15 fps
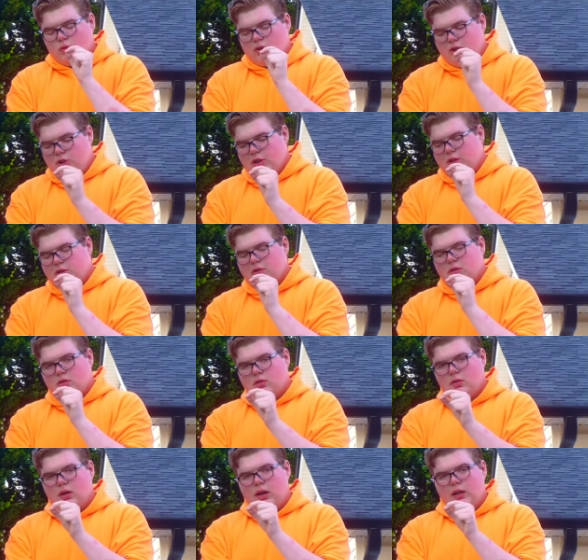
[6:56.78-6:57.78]
would Jesus
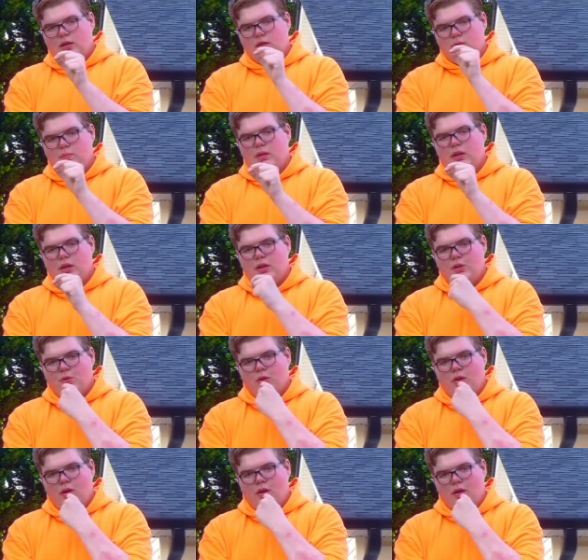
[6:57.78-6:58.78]
Christ be in
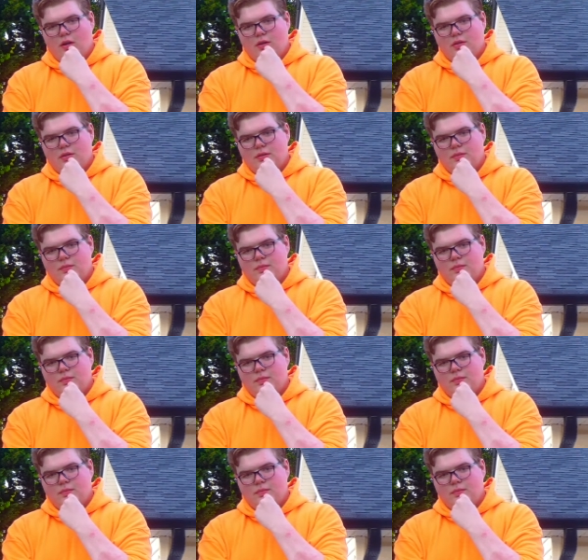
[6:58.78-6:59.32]
your heart?